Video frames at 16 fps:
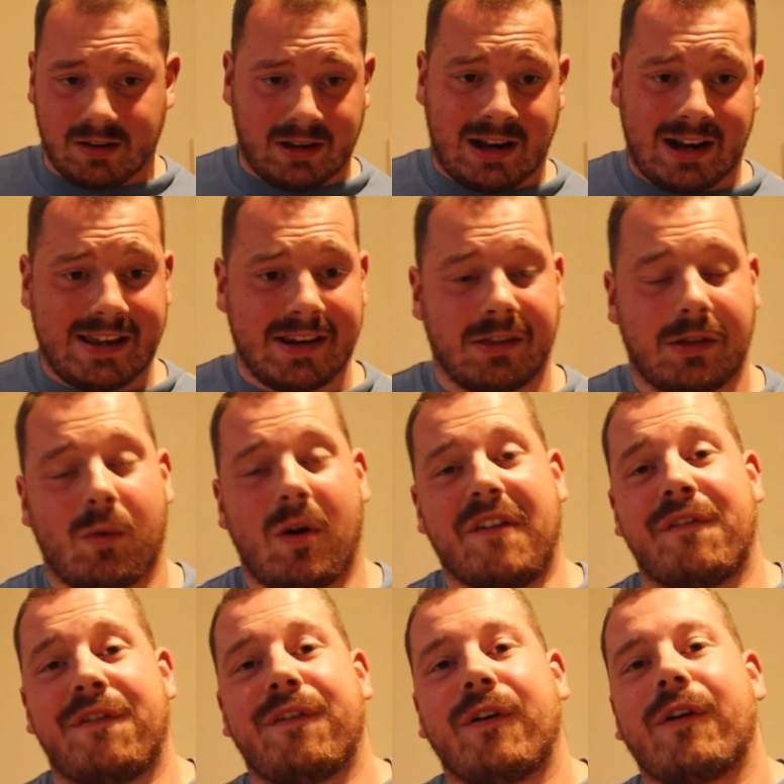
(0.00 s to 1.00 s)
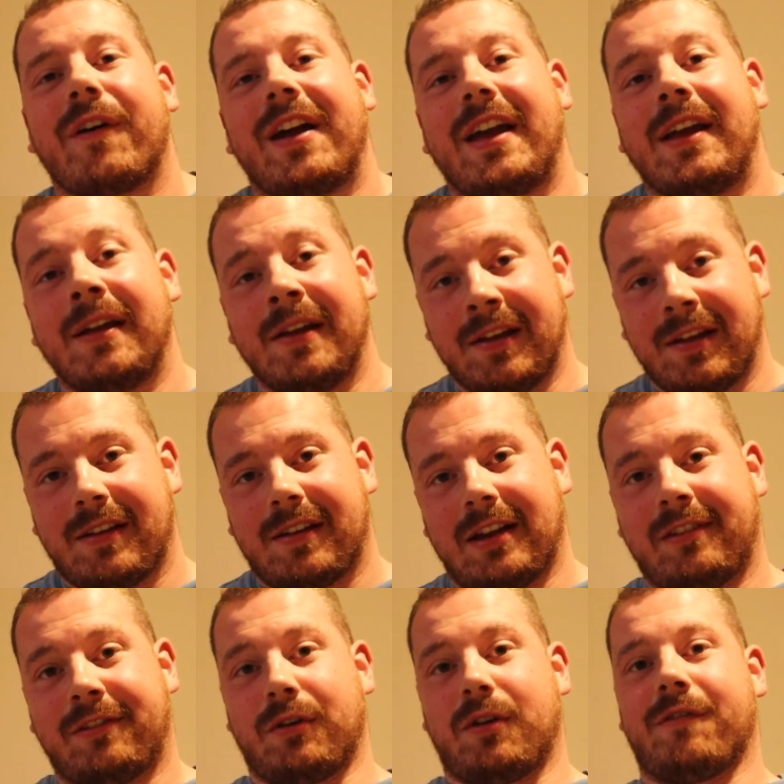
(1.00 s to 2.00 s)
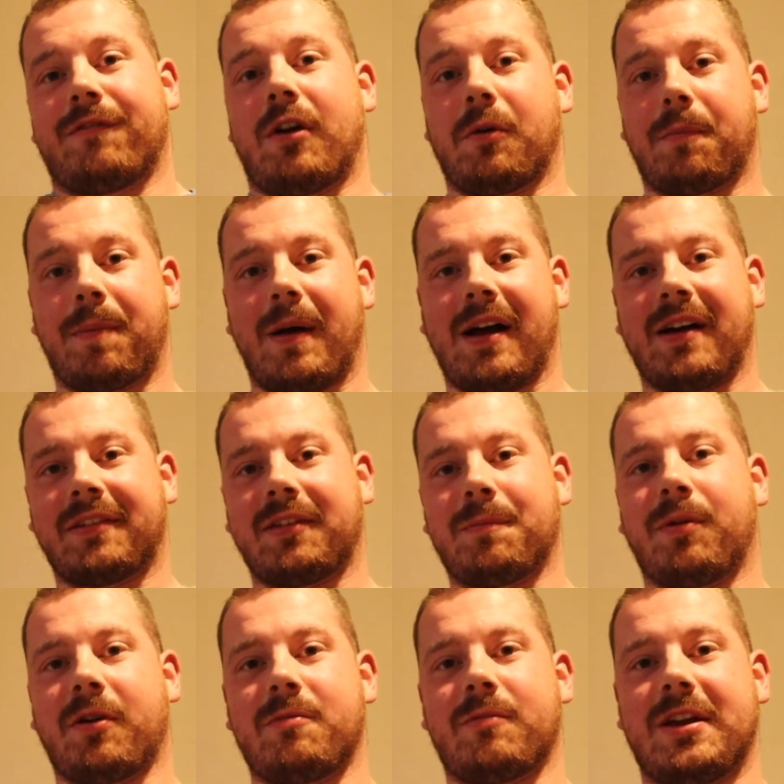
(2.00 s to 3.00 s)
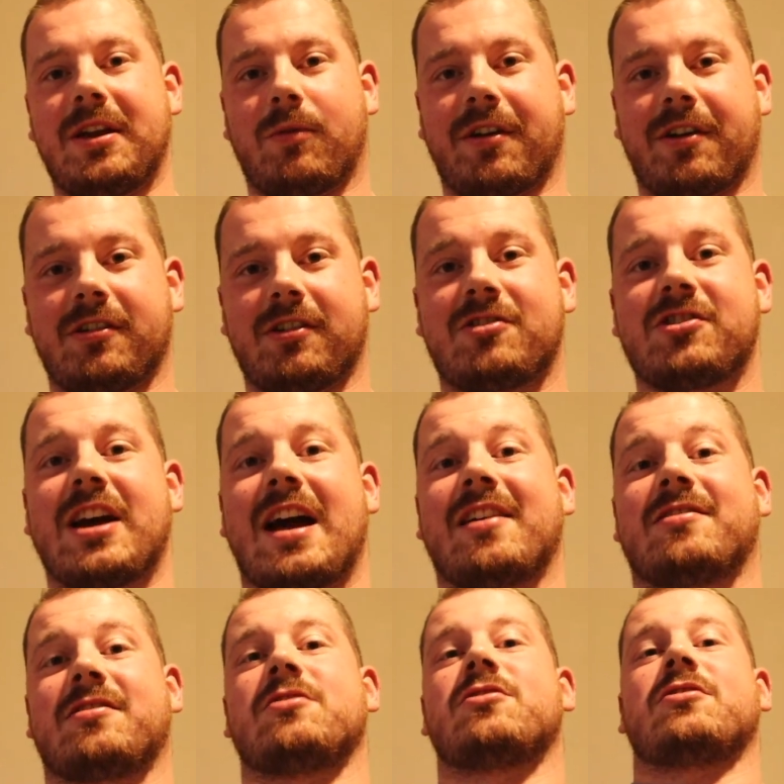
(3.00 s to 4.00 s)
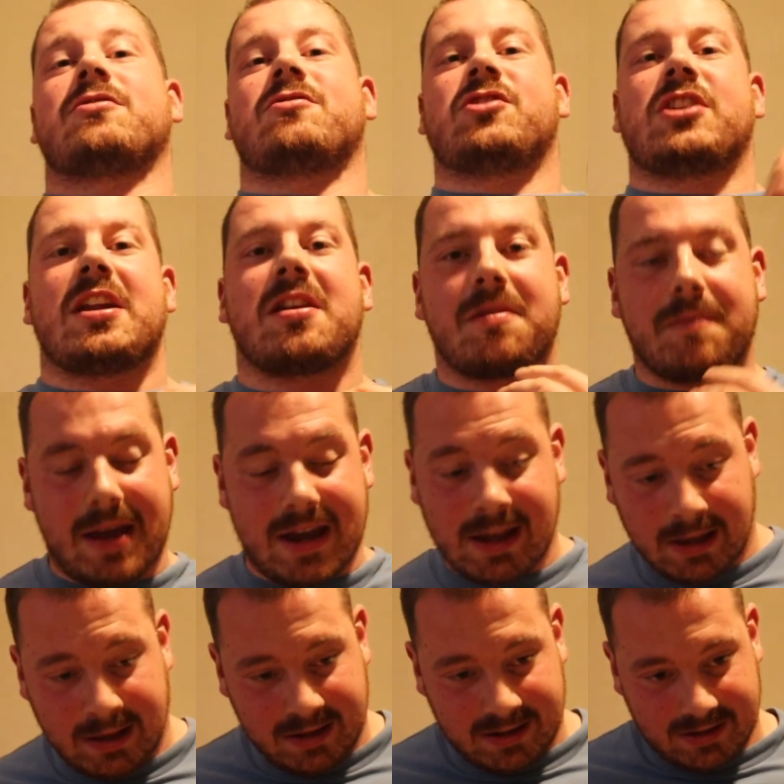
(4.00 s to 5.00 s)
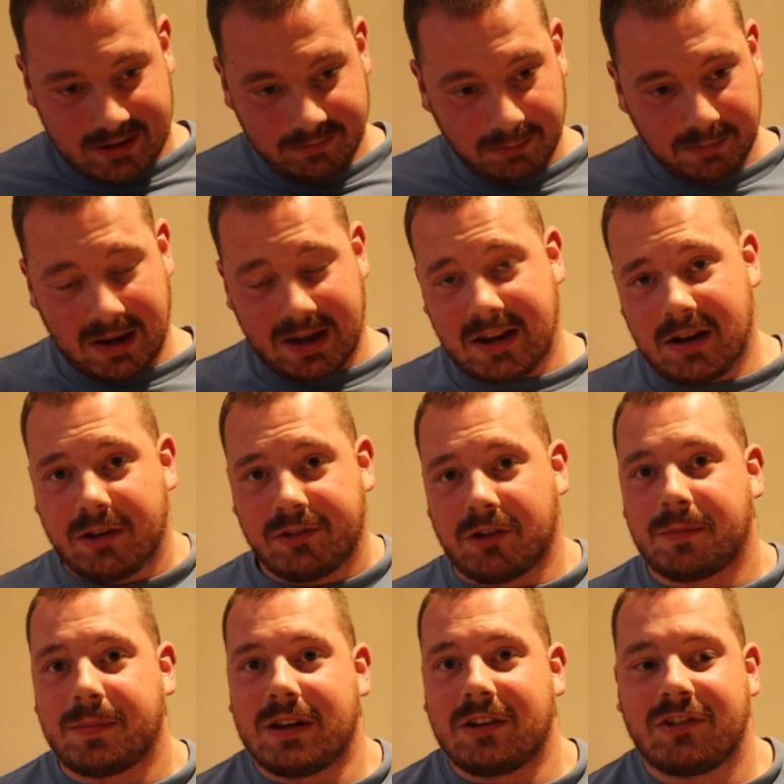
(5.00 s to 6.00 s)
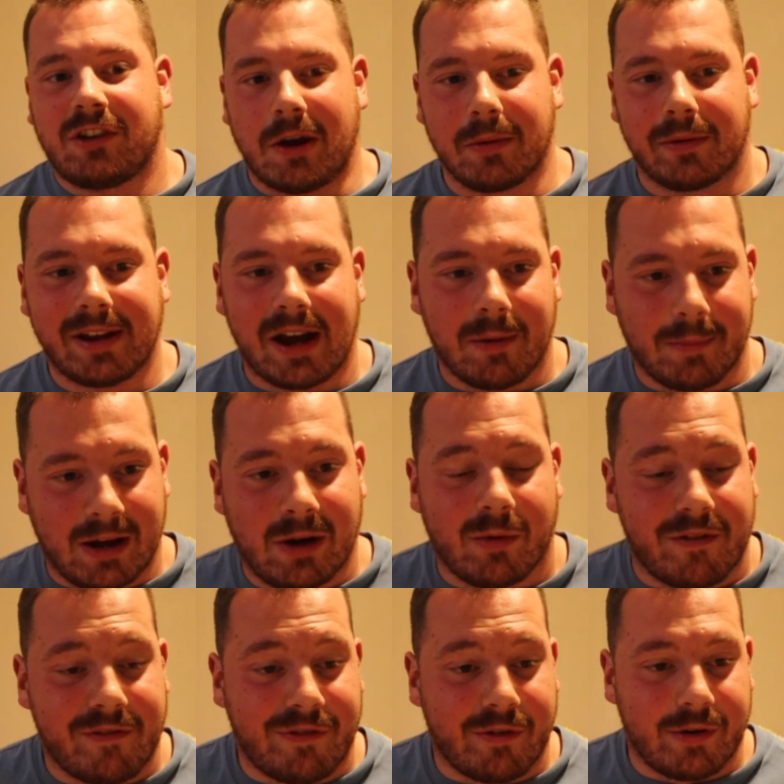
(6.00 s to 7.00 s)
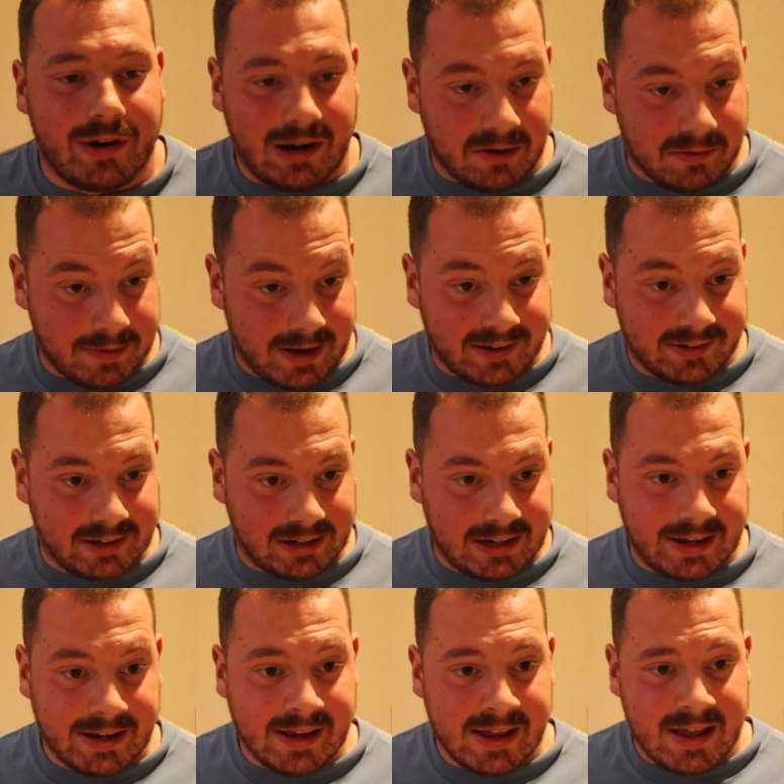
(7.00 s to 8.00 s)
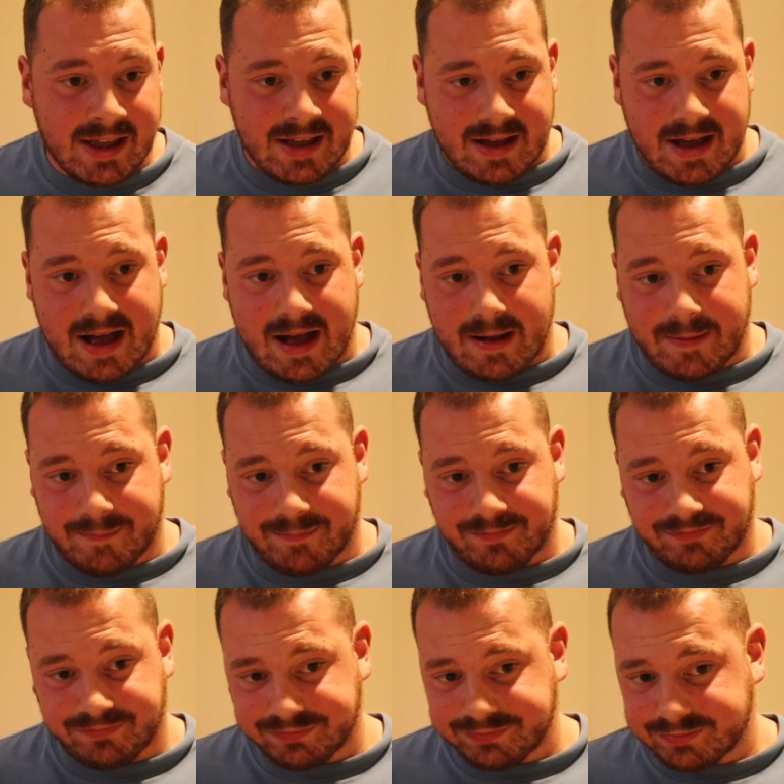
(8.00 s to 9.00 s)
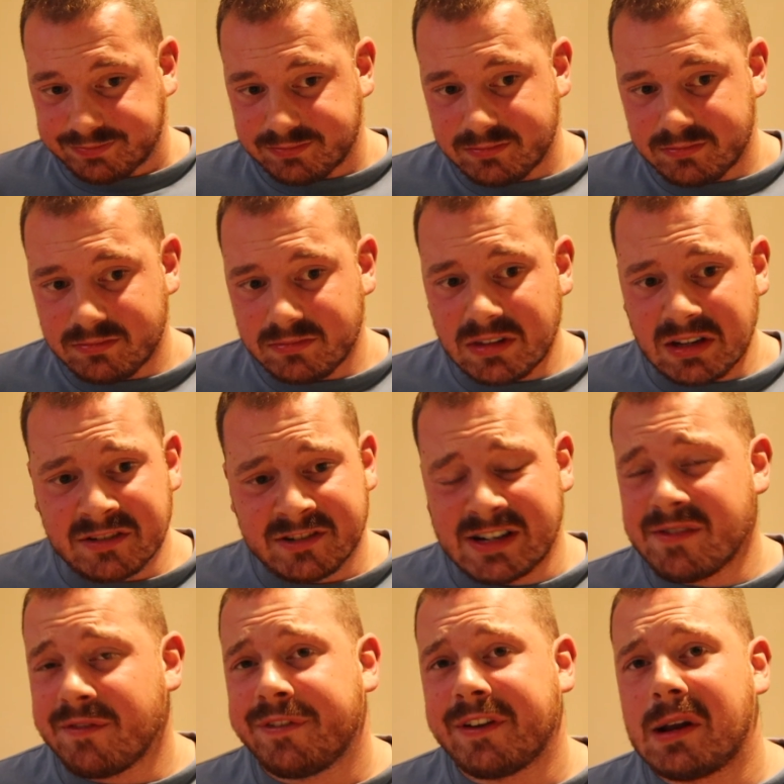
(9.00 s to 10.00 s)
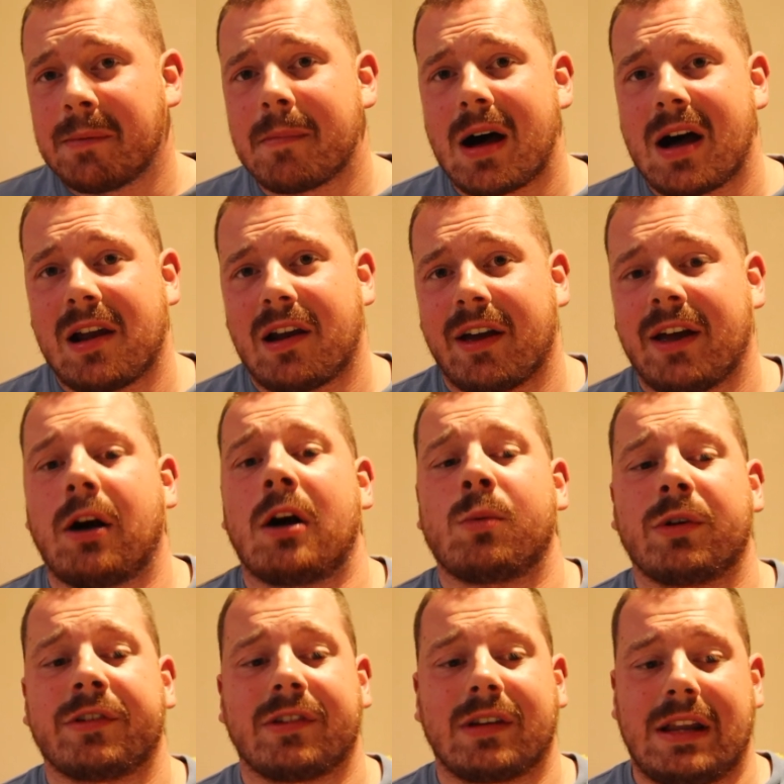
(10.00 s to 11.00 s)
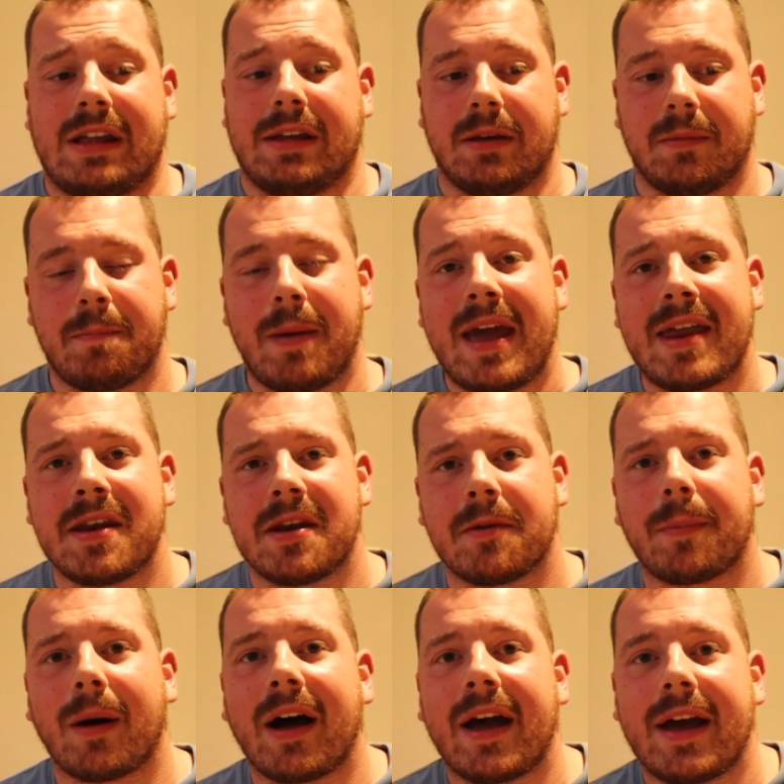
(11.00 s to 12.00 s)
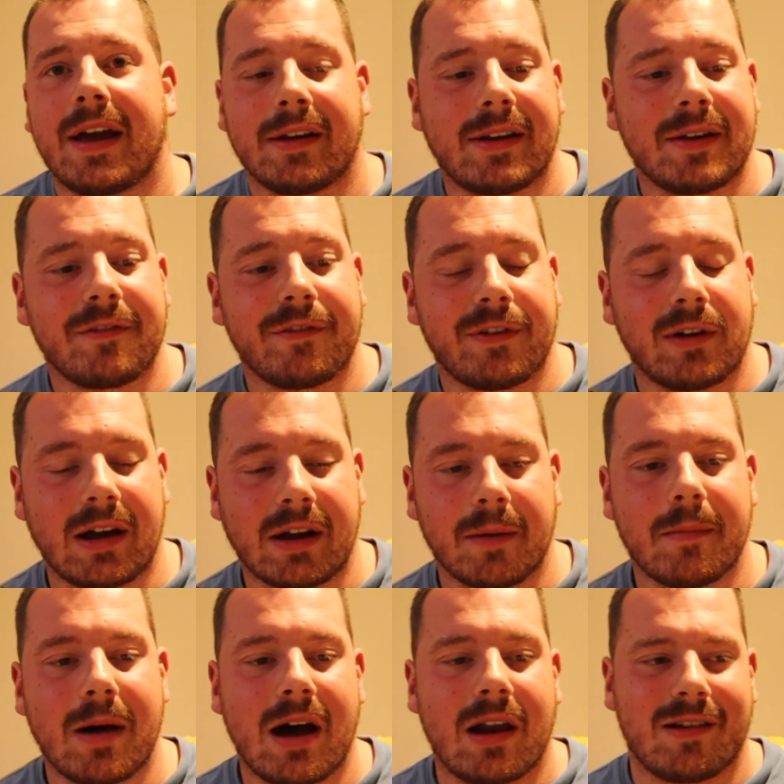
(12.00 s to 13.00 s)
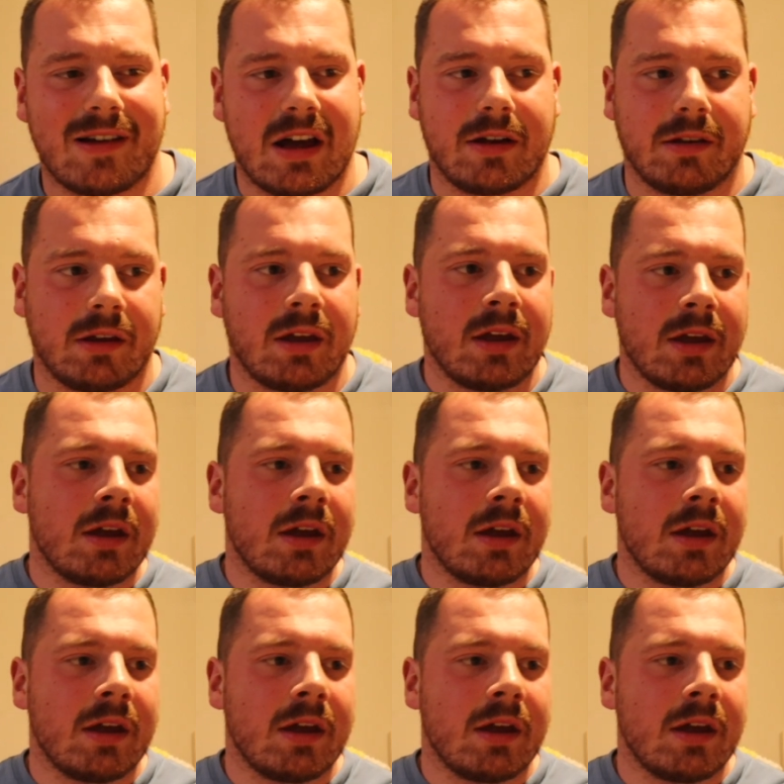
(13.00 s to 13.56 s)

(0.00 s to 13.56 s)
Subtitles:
Cleaned the 140. It sort of rolled past the point where you want it on your chest and just chinned me, and I was just being choked out by a 140 log basically. Didn't feel a mile. I wasn't like pinned by it. It didn't feel like a mile. Like